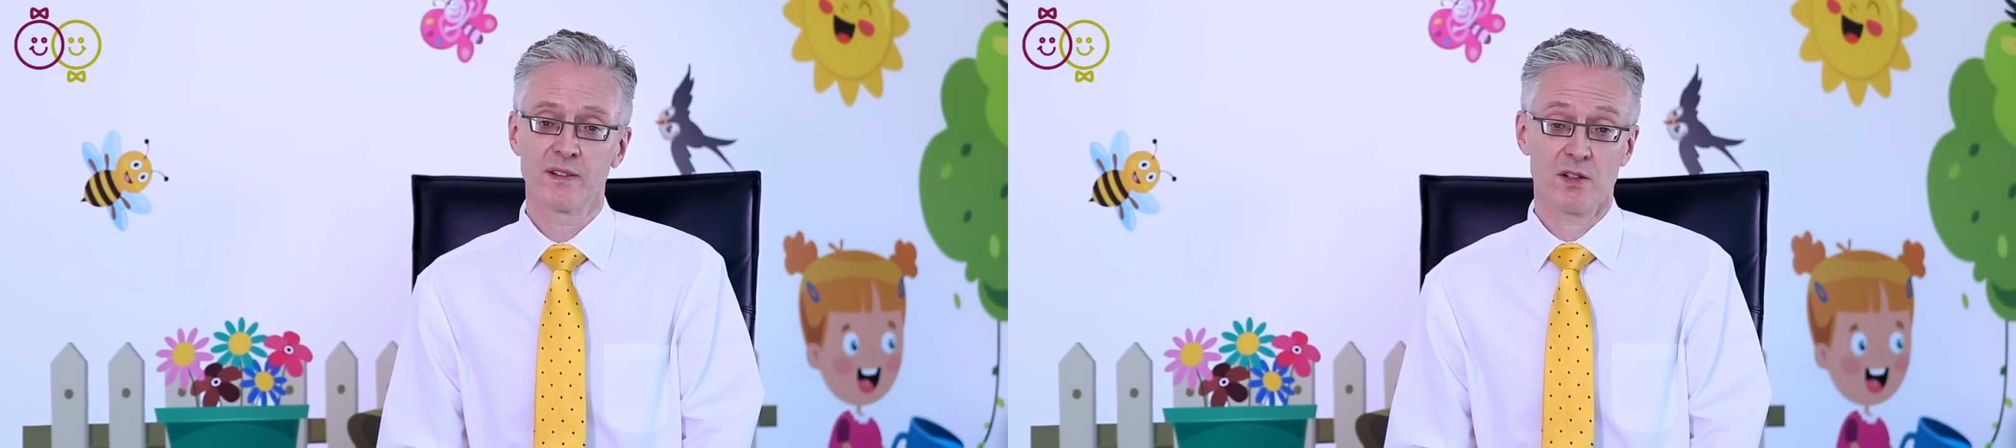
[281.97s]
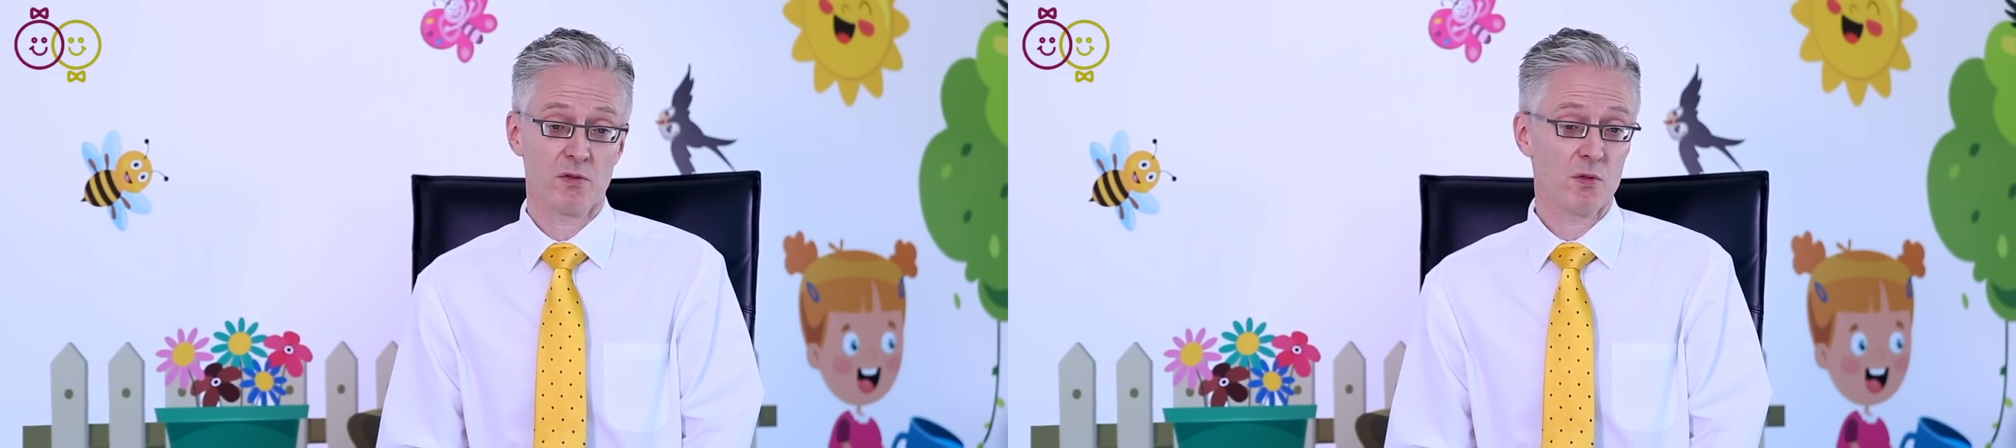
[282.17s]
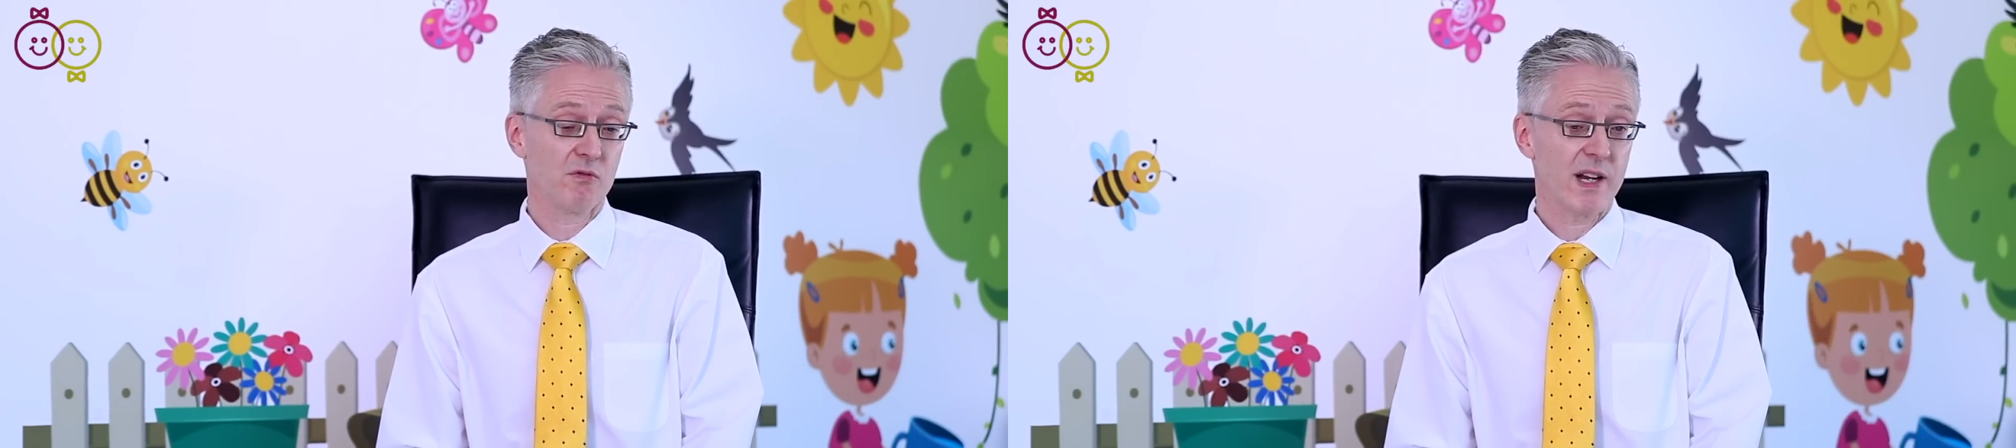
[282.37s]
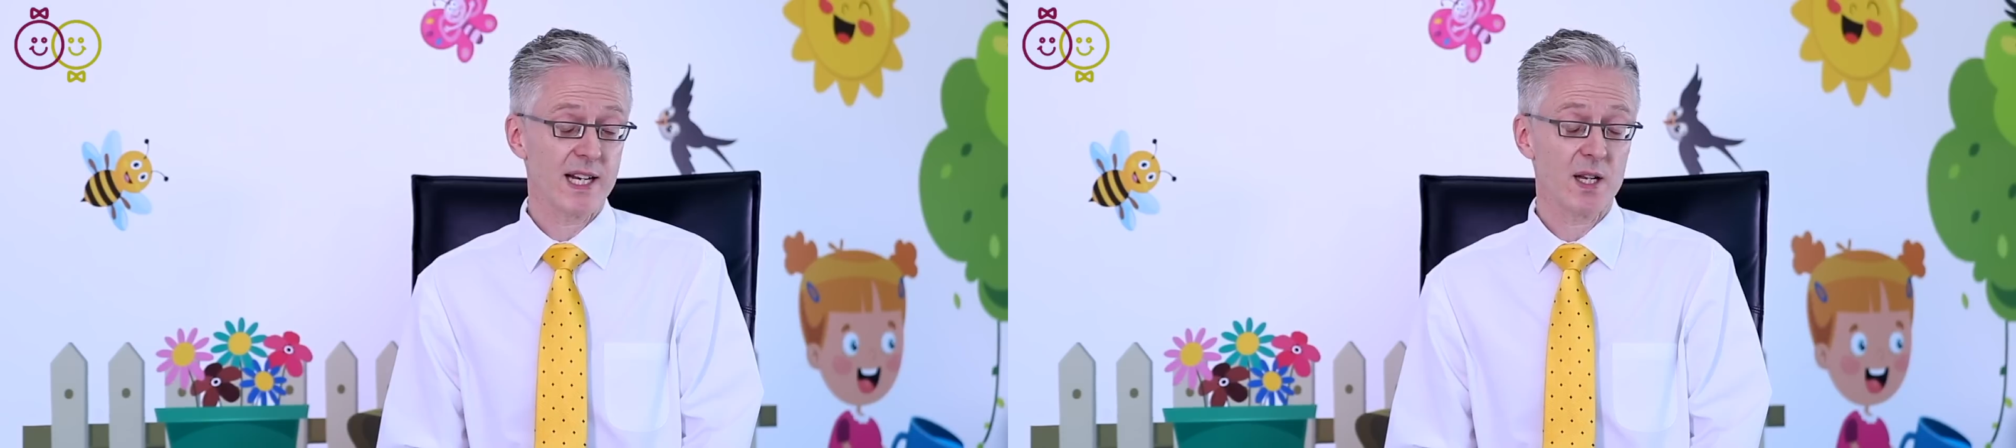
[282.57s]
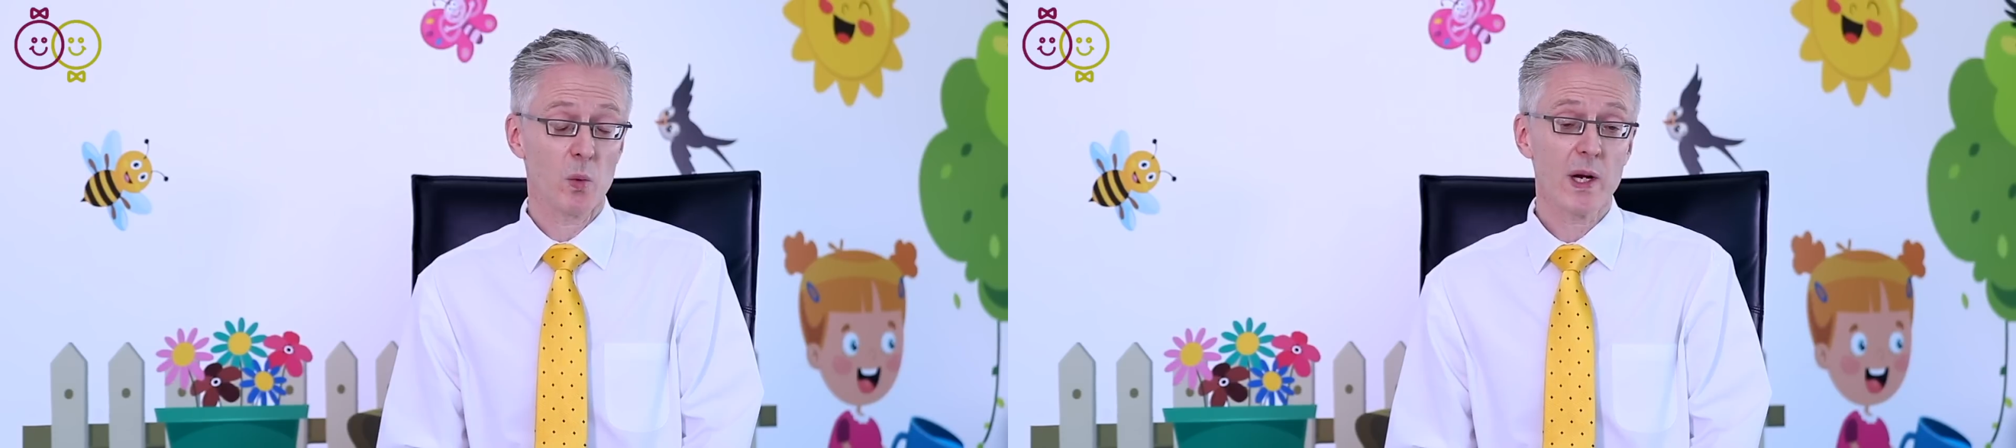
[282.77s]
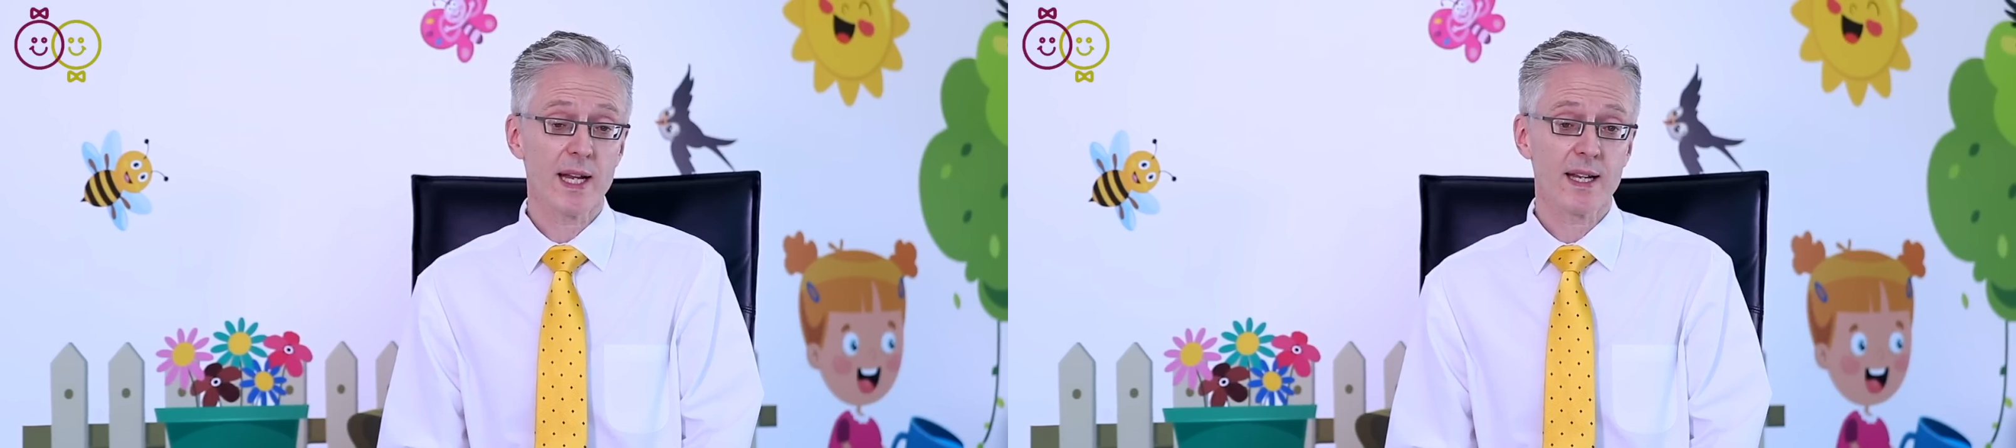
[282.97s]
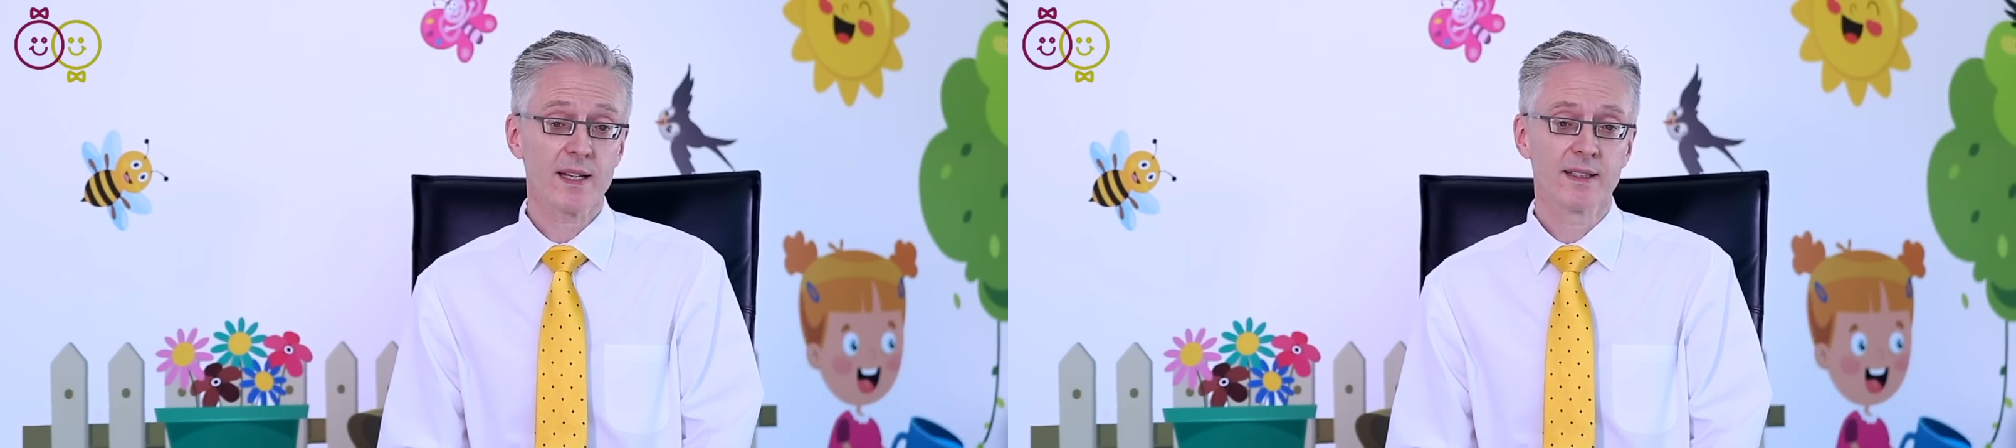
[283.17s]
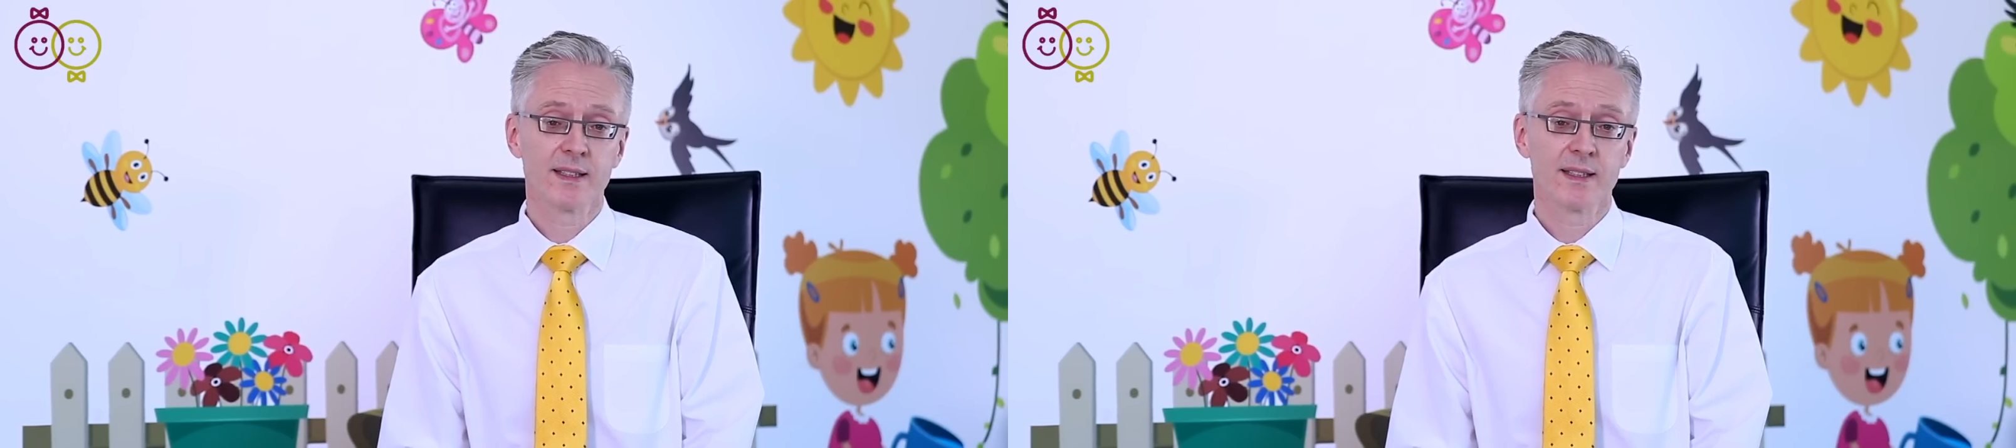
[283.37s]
that are already weak,